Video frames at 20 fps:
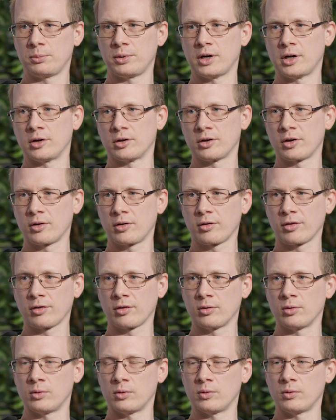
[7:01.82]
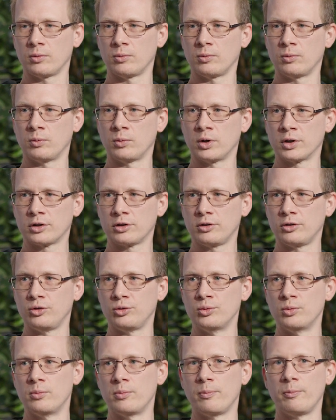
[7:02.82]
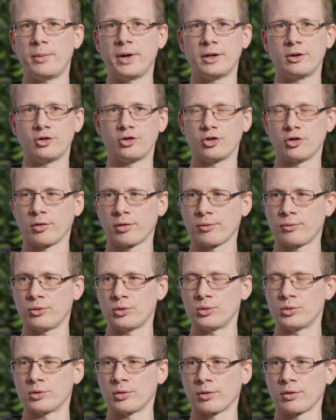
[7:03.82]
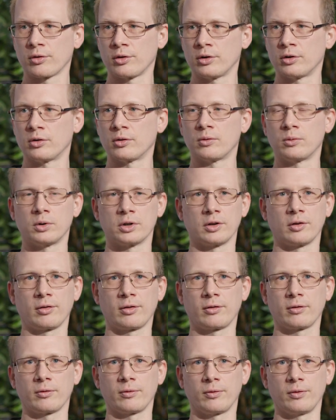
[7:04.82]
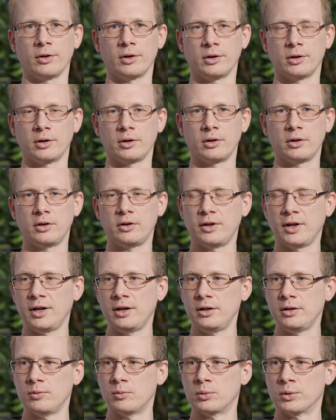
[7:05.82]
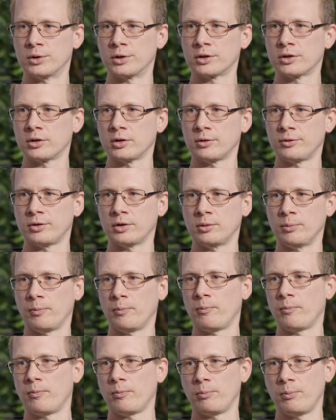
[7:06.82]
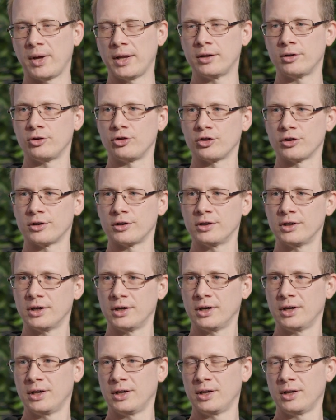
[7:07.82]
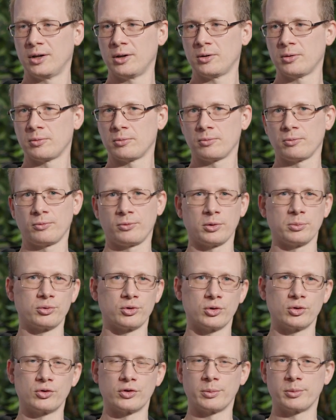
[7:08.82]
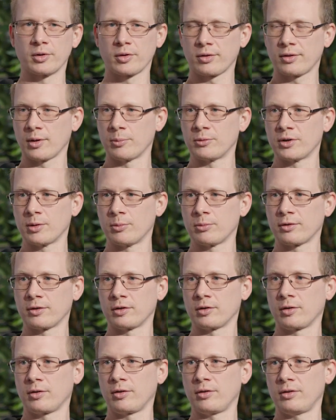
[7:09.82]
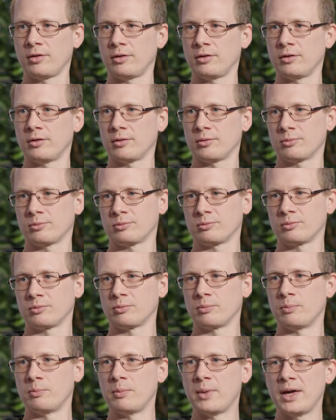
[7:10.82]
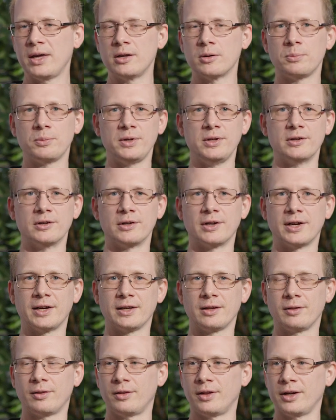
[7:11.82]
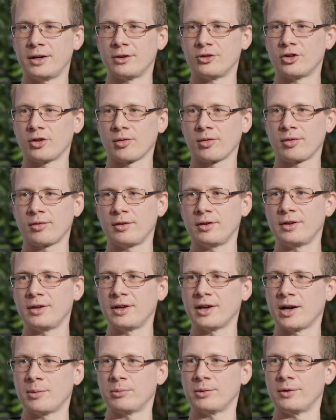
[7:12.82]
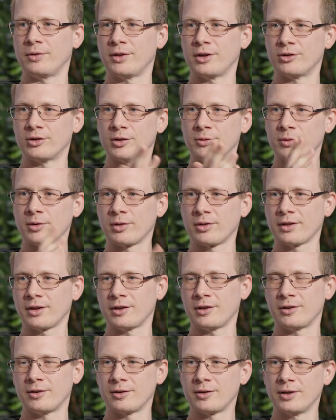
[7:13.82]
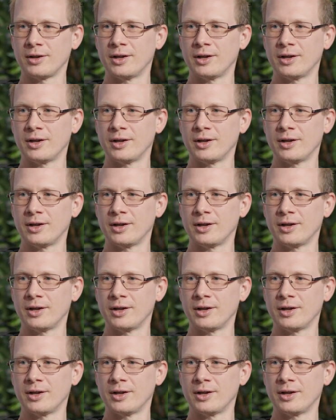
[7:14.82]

part. So what do managers focus on, or what is the daily work of a manager? For programmers, sometimes it may appear like they are just sitting up in their office and